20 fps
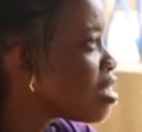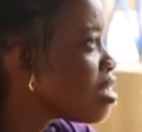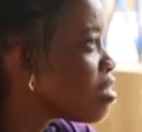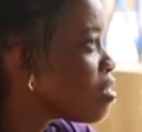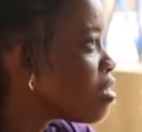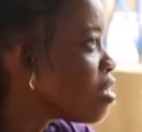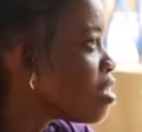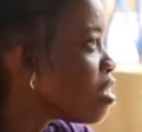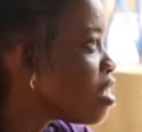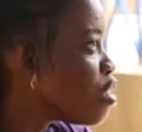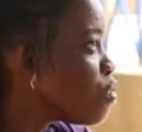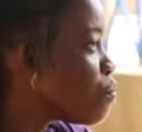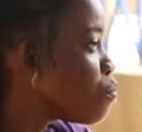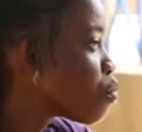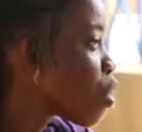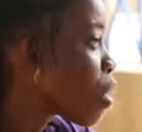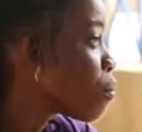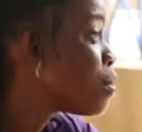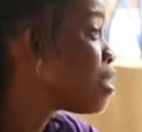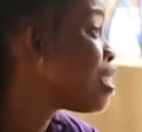he
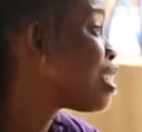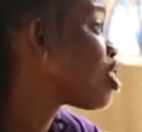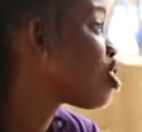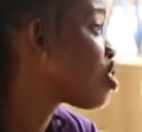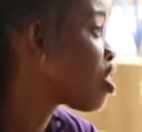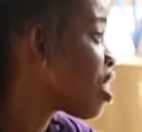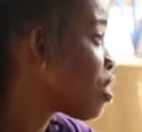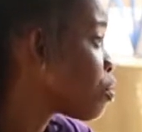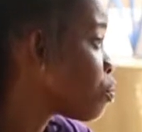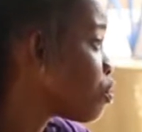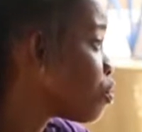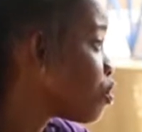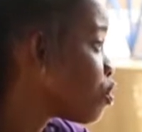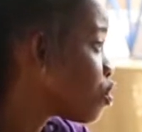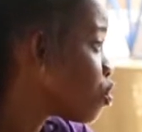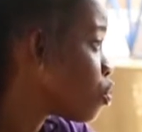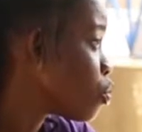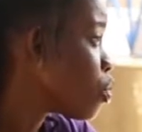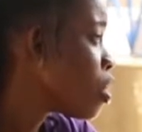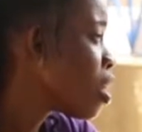probably shared
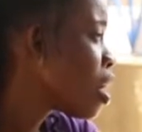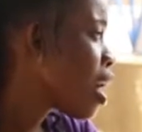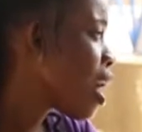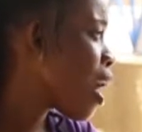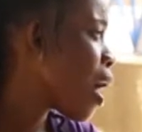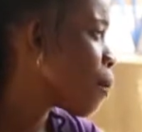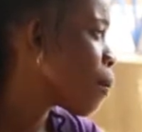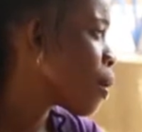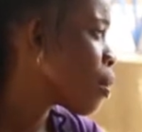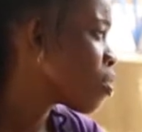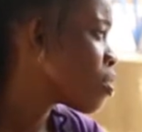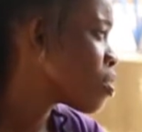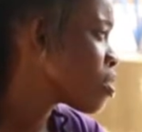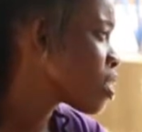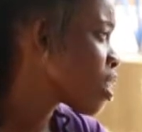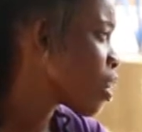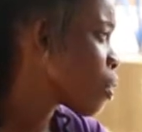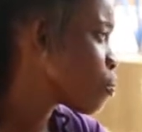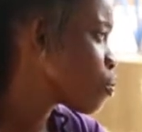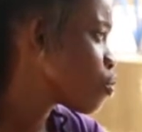with you about
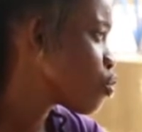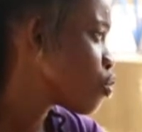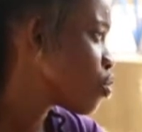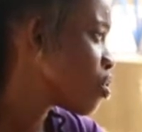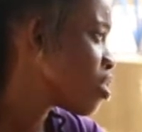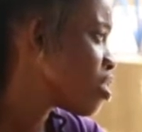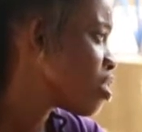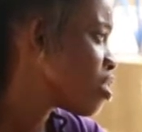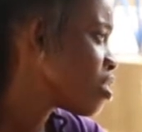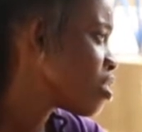this country?